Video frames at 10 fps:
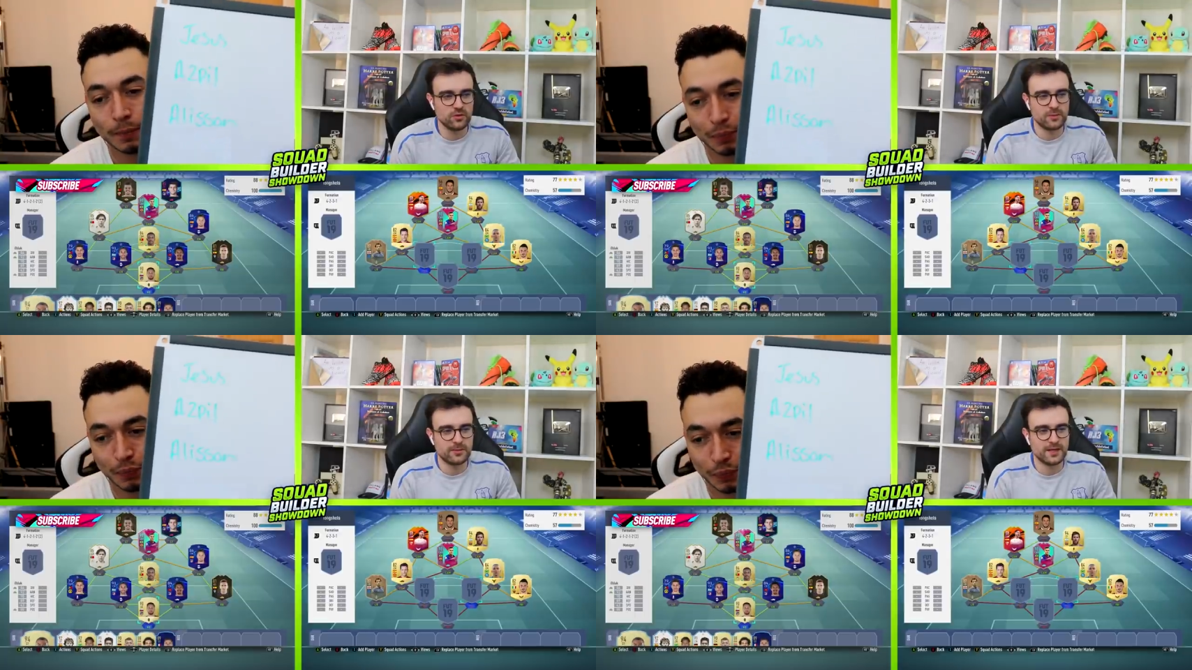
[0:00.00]

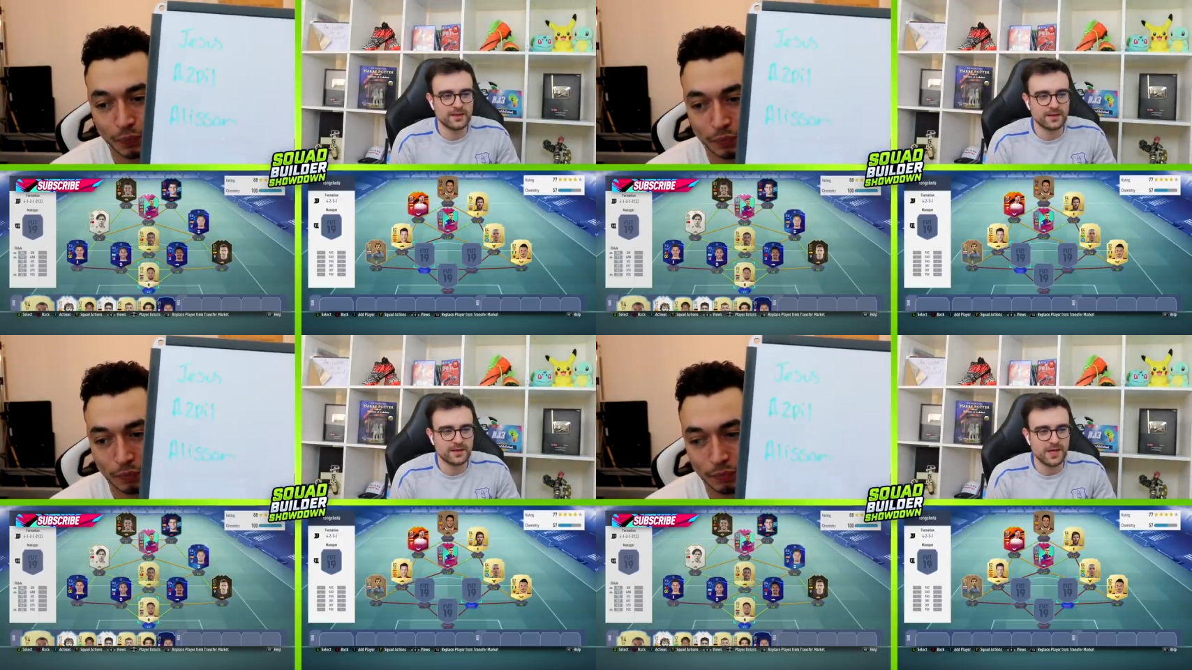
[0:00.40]
Speaker 1: can play at
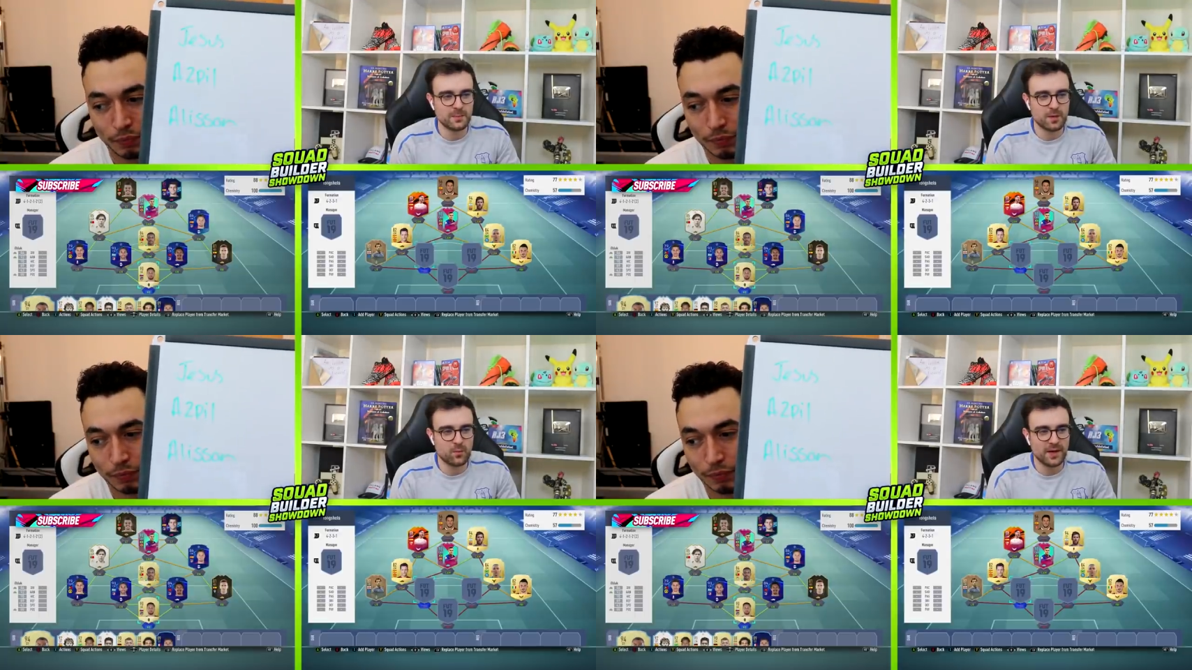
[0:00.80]
that game
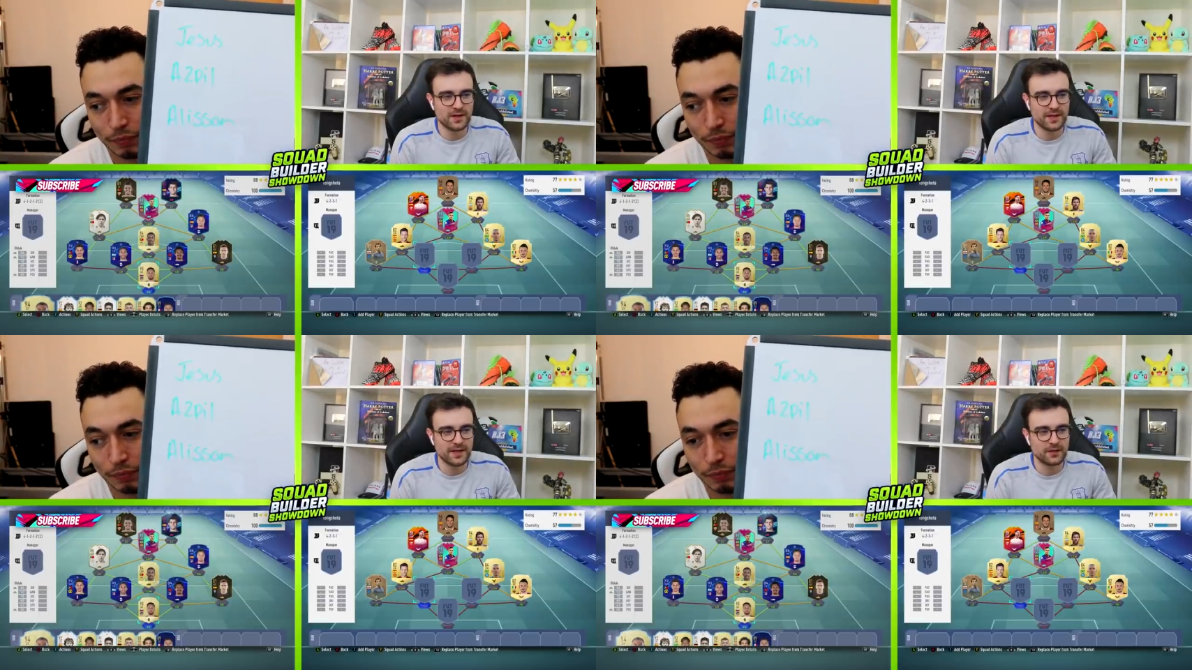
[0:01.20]
and whack
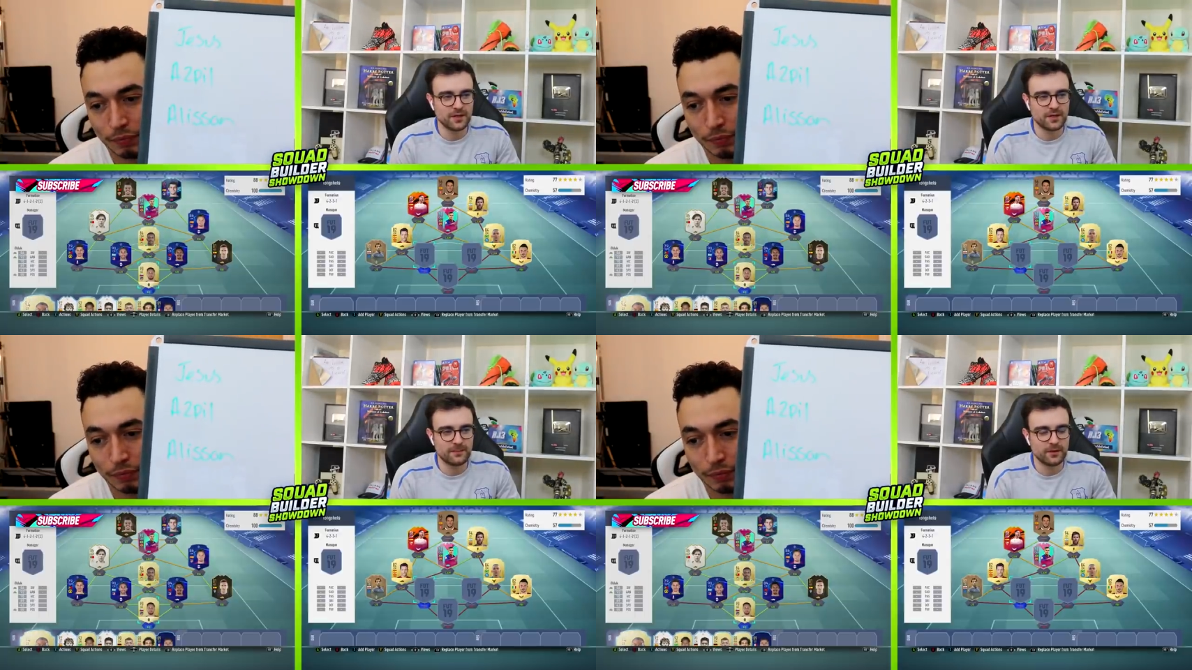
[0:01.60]
an icon
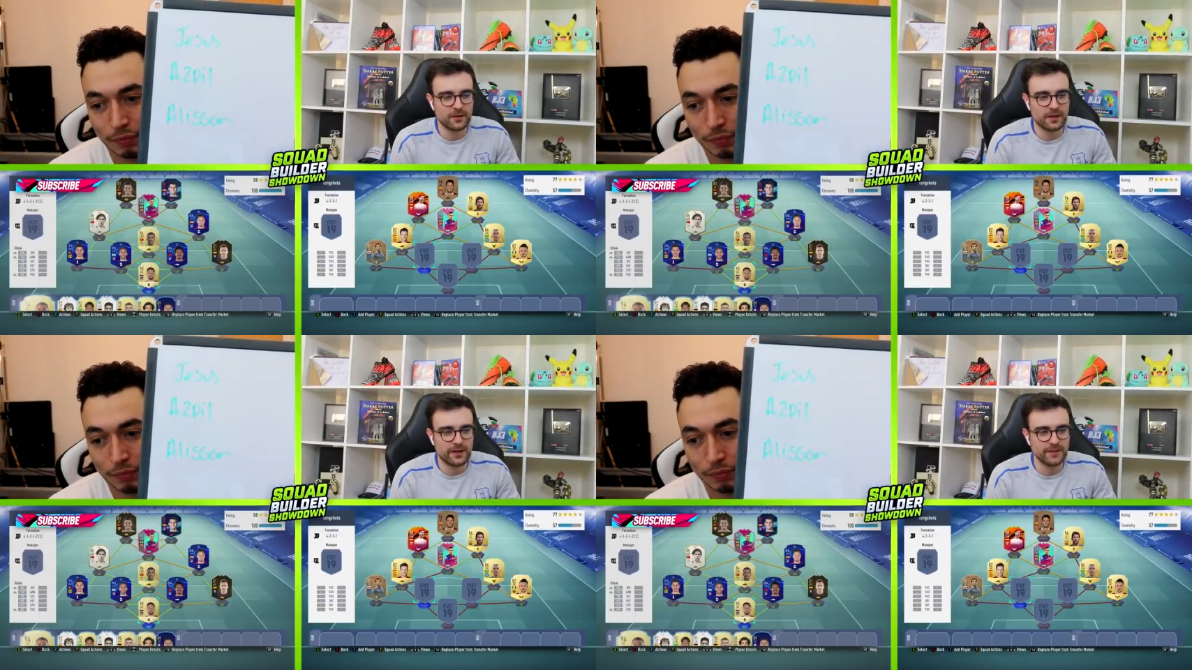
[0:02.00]
in. I'm not going
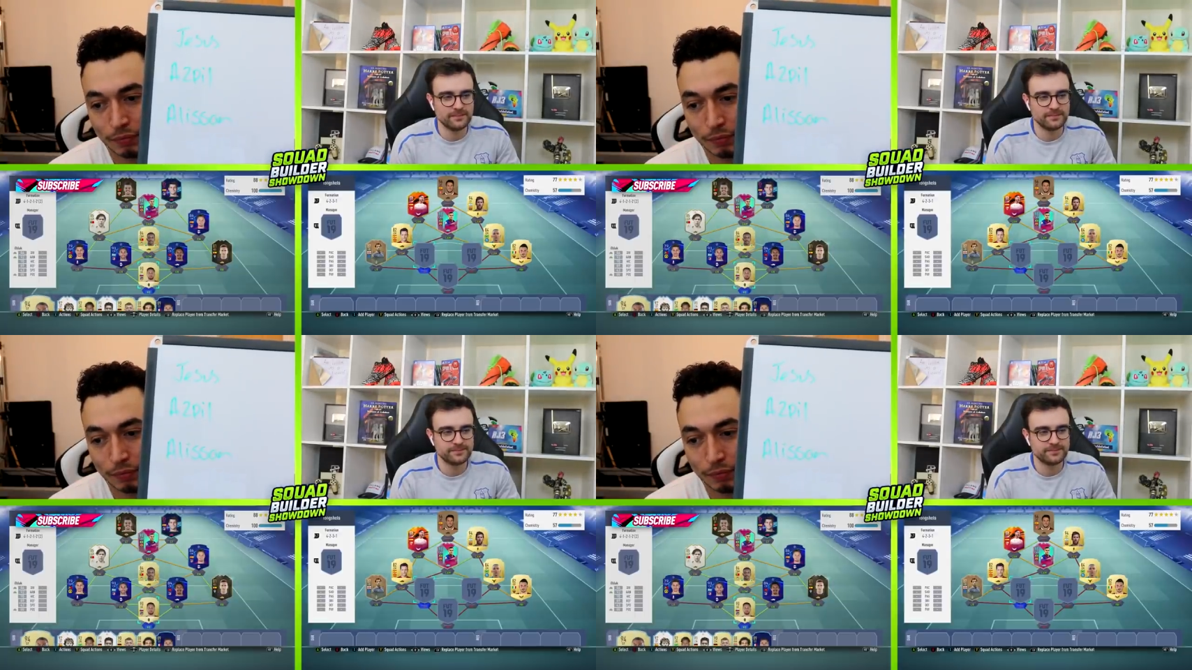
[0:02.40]
to lie.